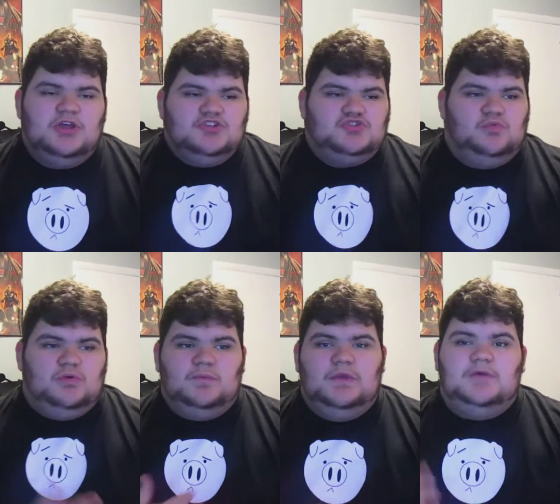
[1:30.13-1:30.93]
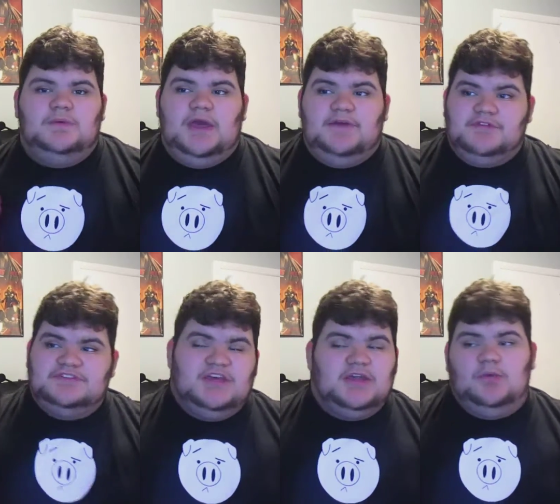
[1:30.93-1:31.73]
So one week we have our
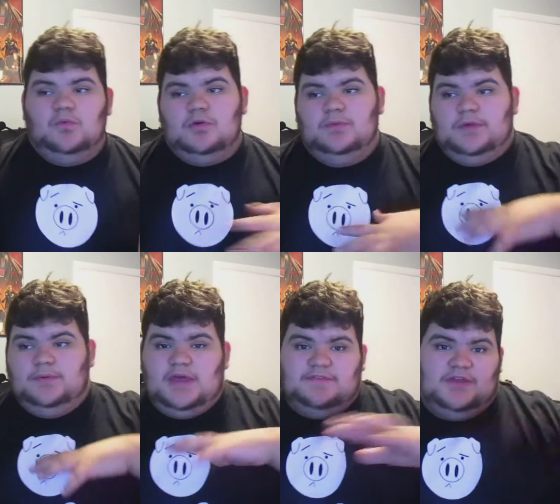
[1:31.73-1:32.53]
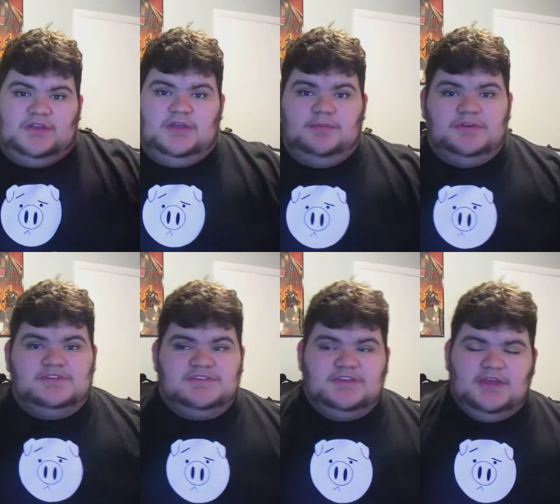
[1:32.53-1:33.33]
tech and one week we have
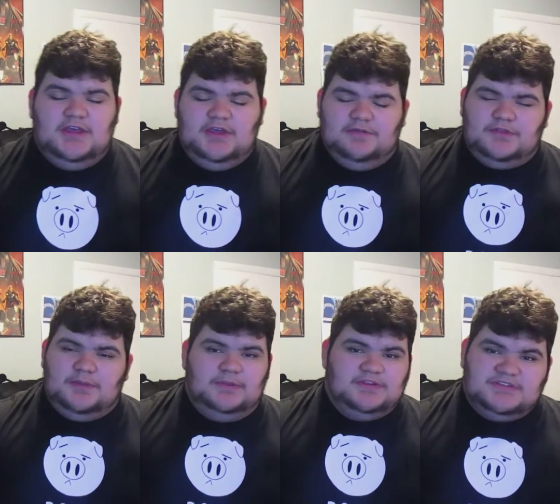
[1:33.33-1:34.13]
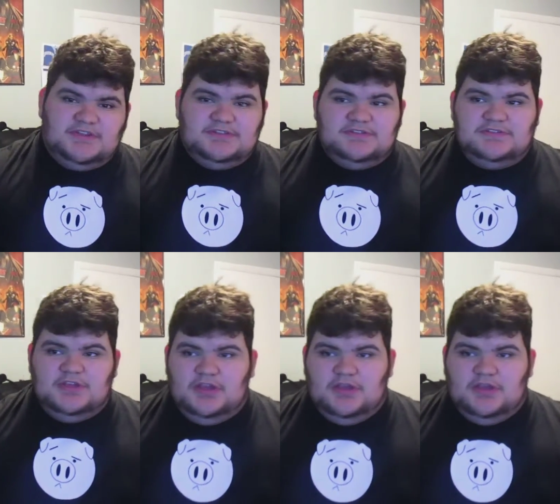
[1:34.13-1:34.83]
academics, if that makes sense.